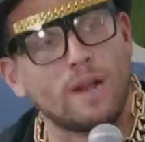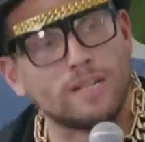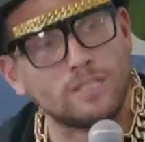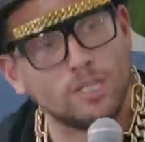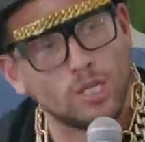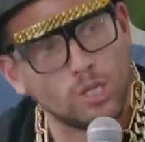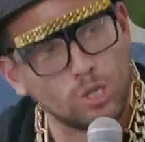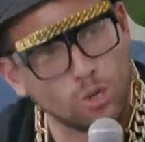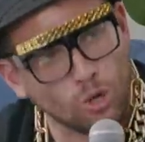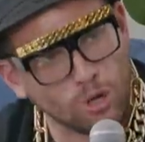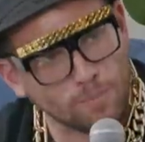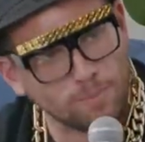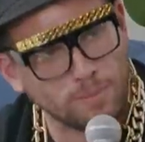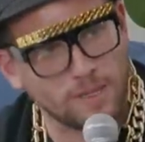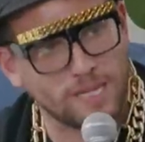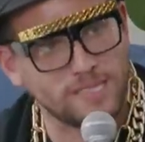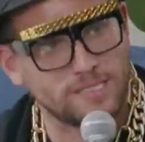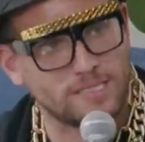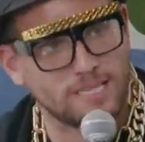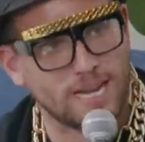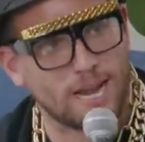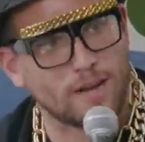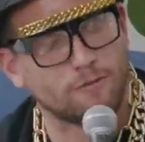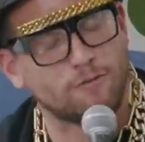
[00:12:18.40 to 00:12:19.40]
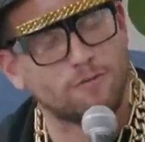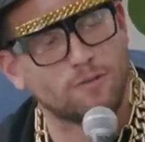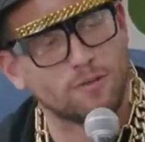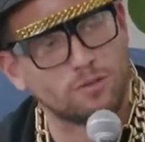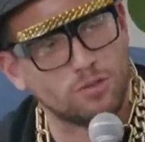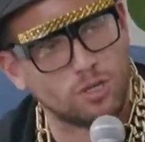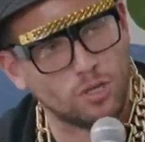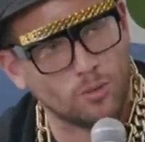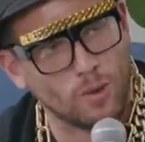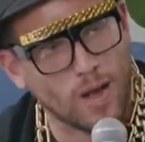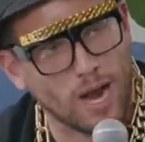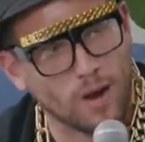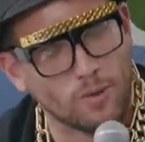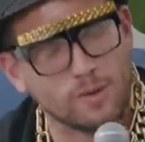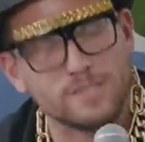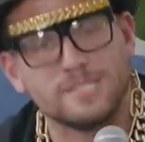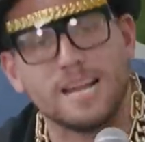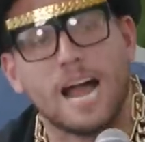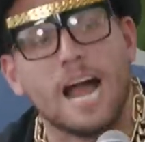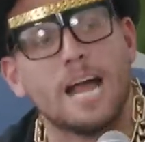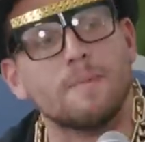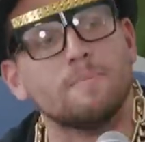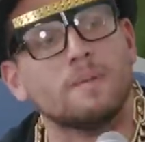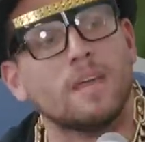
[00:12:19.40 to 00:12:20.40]
renting your place out for two
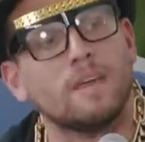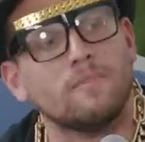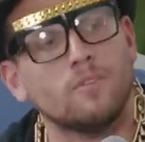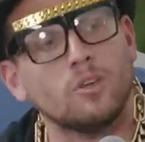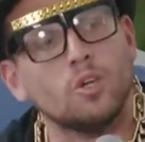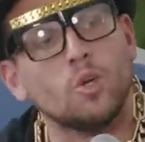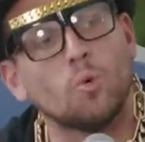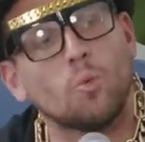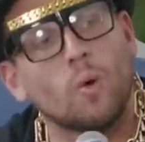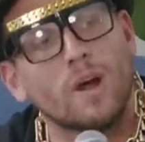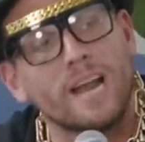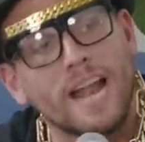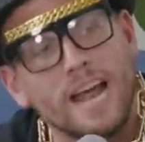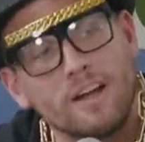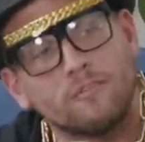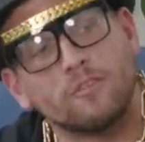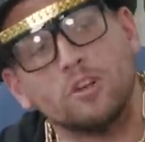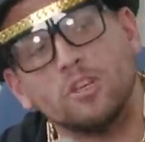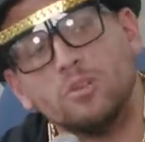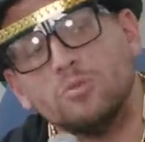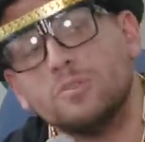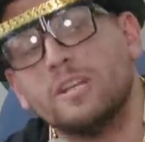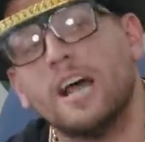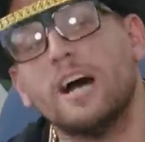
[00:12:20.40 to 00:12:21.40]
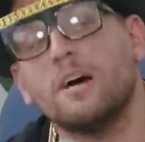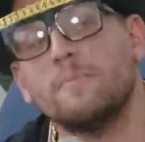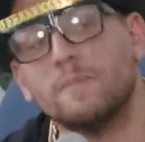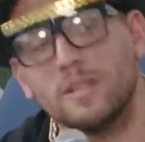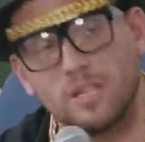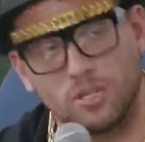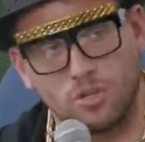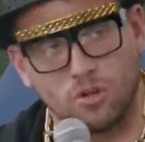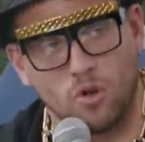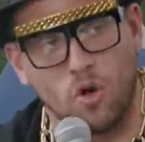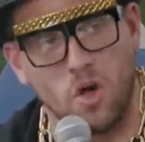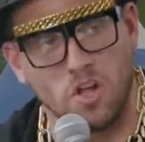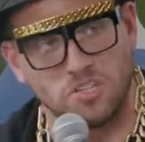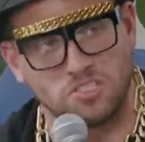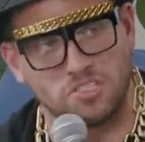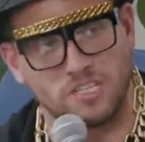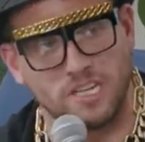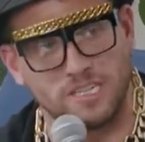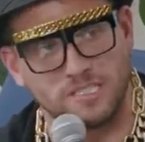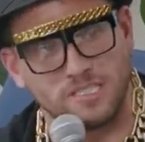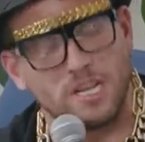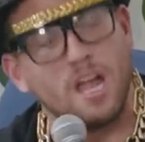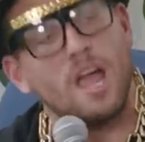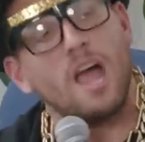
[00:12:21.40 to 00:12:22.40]
hours. I'm giving you whatever you tell me the cost
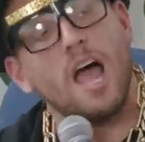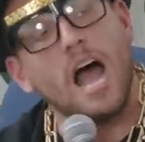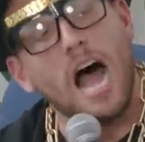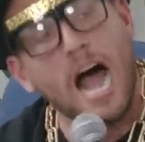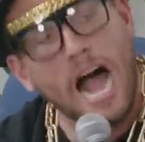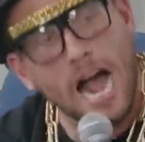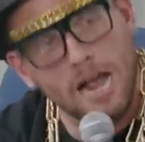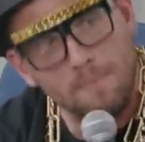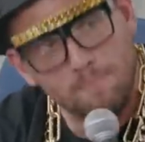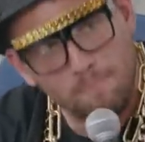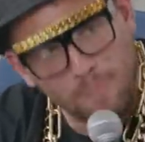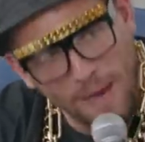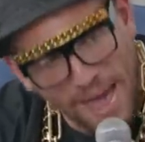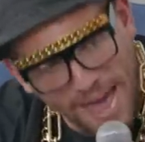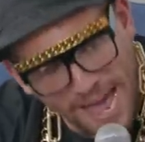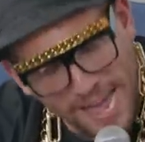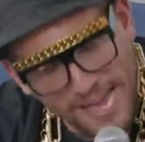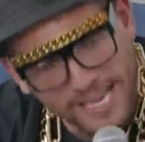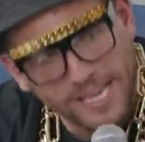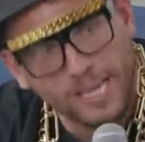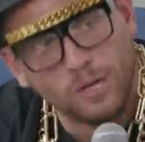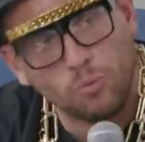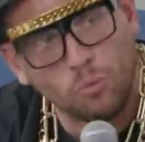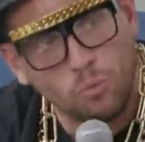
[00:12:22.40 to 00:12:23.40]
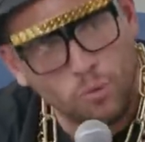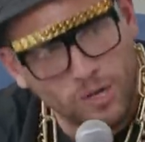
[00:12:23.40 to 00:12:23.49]
is. I'm paying it